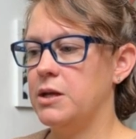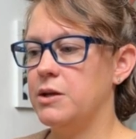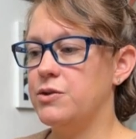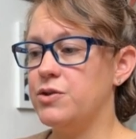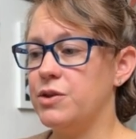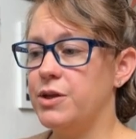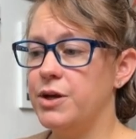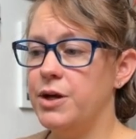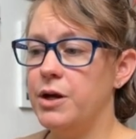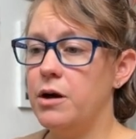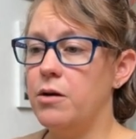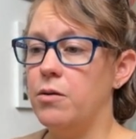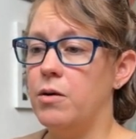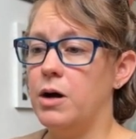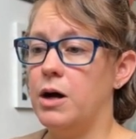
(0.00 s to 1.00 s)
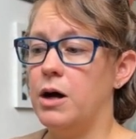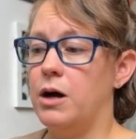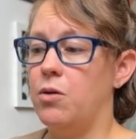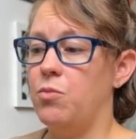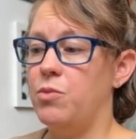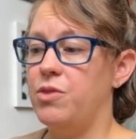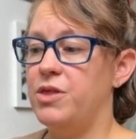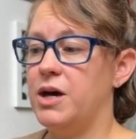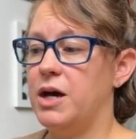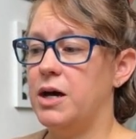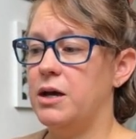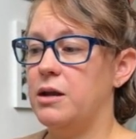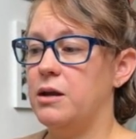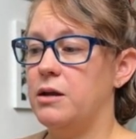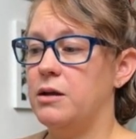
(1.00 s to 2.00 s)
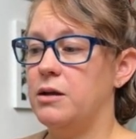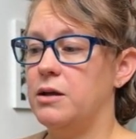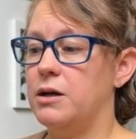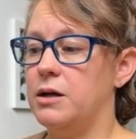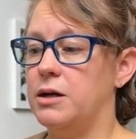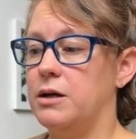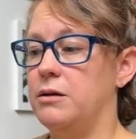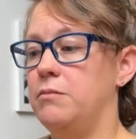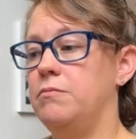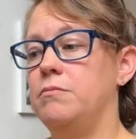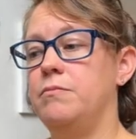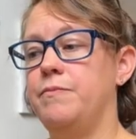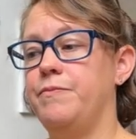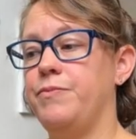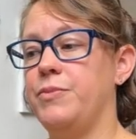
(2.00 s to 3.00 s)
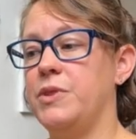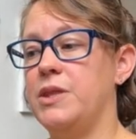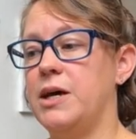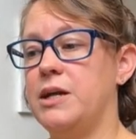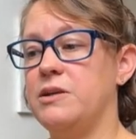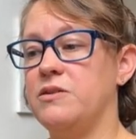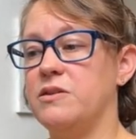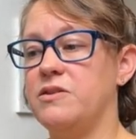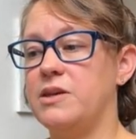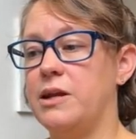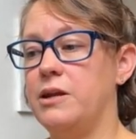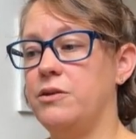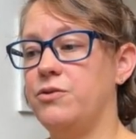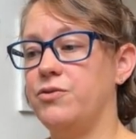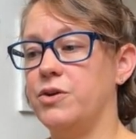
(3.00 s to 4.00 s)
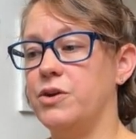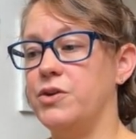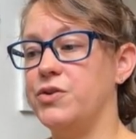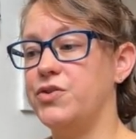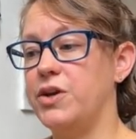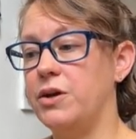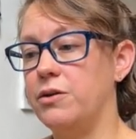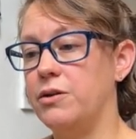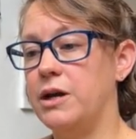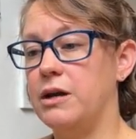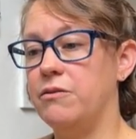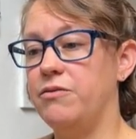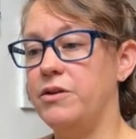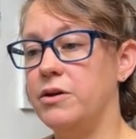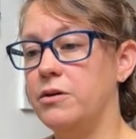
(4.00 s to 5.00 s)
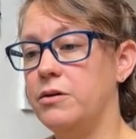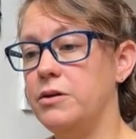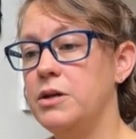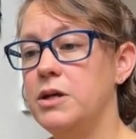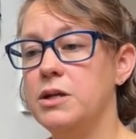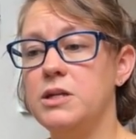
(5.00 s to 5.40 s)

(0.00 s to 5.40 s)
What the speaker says: So there you go. That is the settings for your single line field.